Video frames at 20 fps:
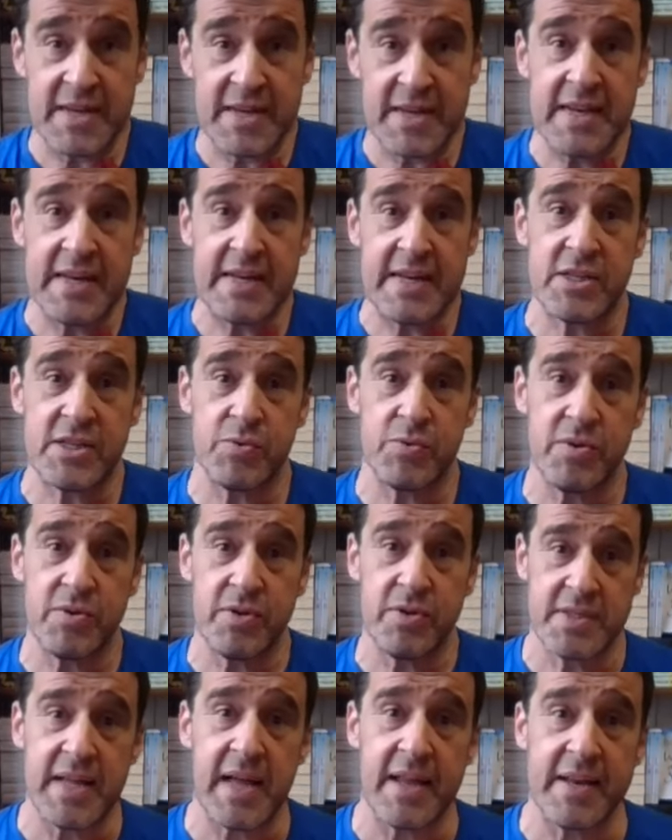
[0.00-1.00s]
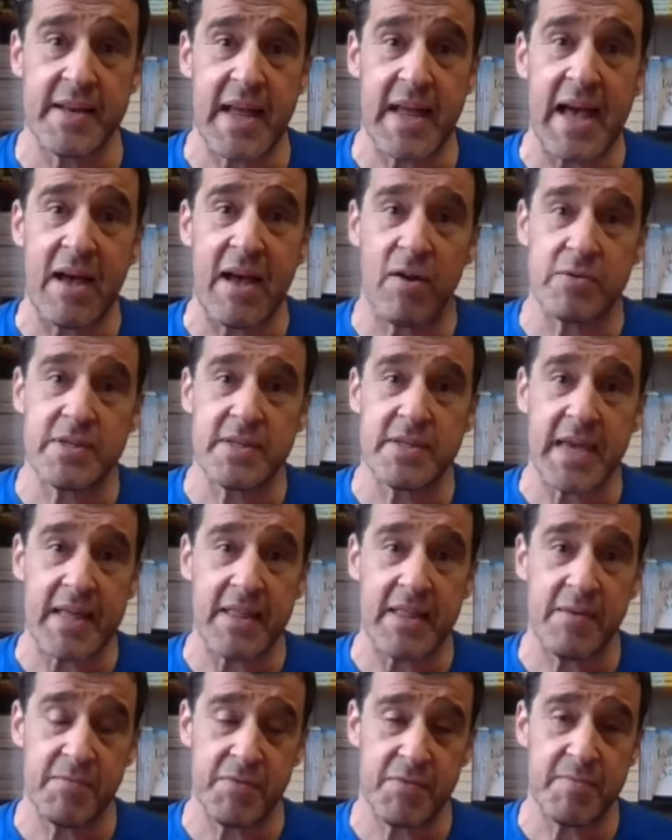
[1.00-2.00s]
I needed to understand how to
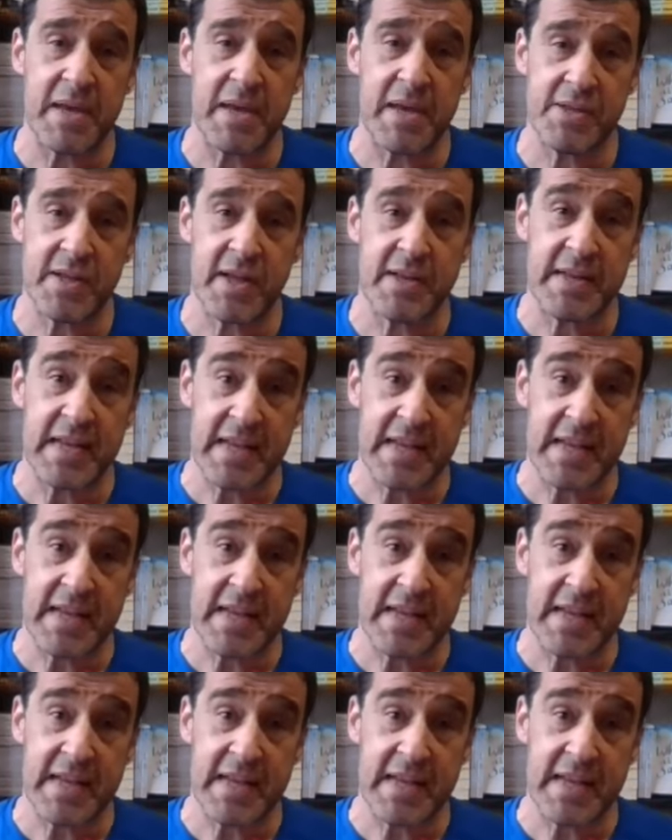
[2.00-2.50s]
get the information I